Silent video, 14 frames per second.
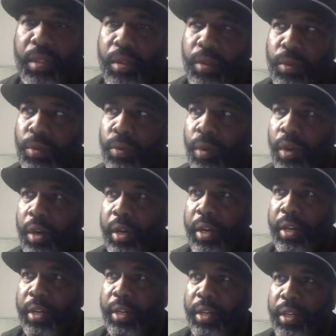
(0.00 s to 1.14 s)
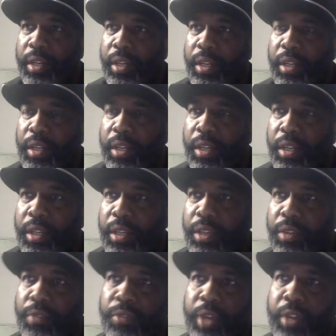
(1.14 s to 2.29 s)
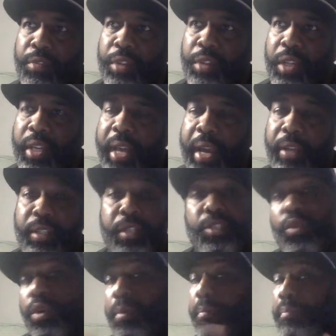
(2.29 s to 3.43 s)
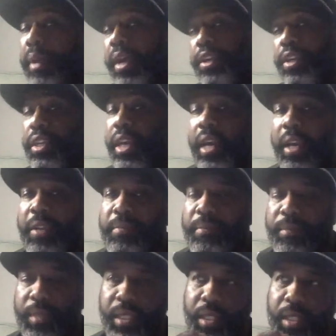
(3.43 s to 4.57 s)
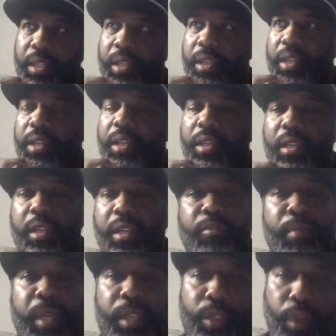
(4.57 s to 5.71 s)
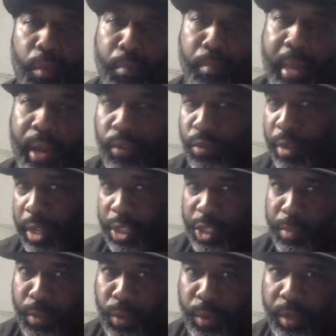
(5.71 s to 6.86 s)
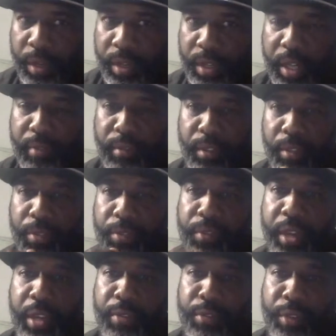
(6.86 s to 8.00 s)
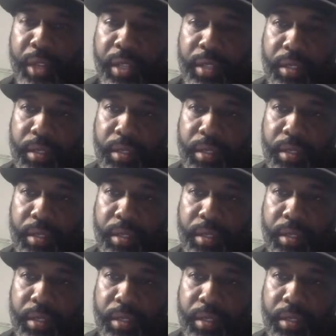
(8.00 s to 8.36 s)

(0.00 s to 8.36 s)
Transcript: who are your favorite characters, or better yet, give me your Mount Rushmore of your favorite